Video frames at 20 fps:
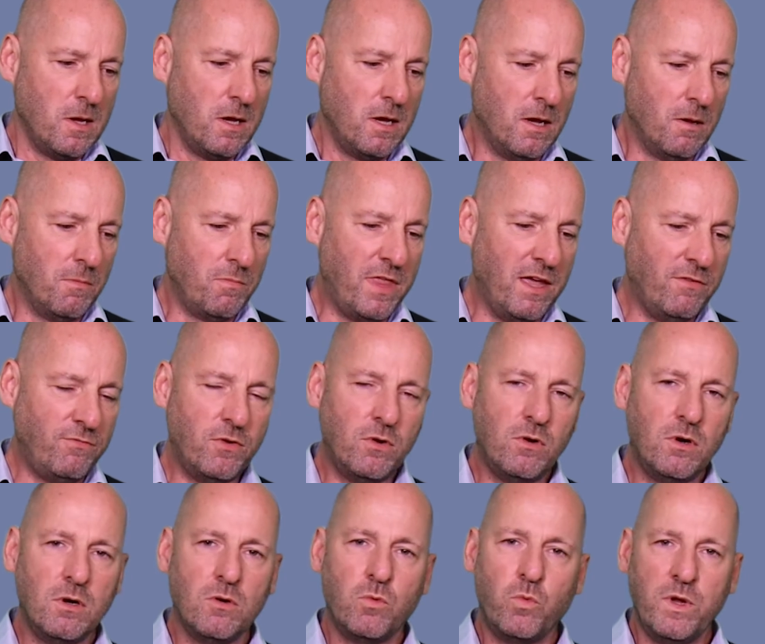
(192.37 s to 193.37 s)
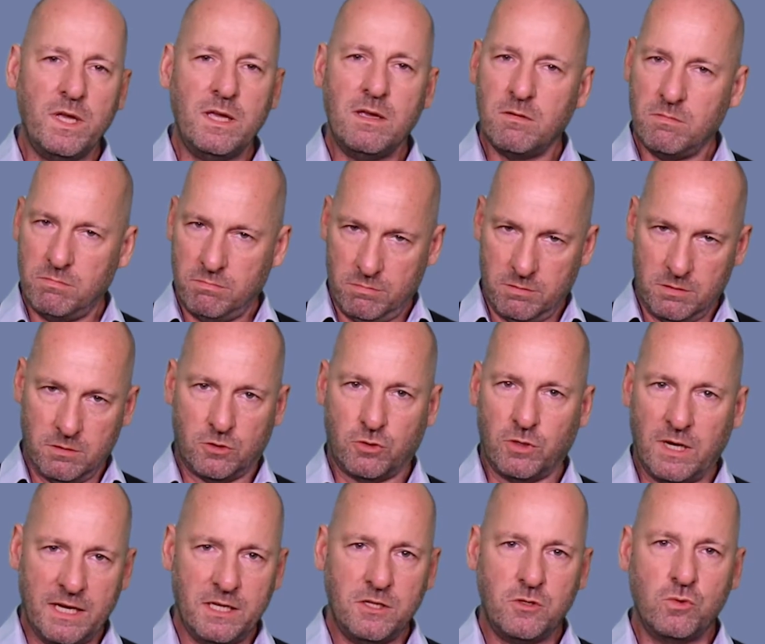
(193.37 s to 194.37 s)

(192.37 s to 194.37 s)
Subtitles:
Therefore, we try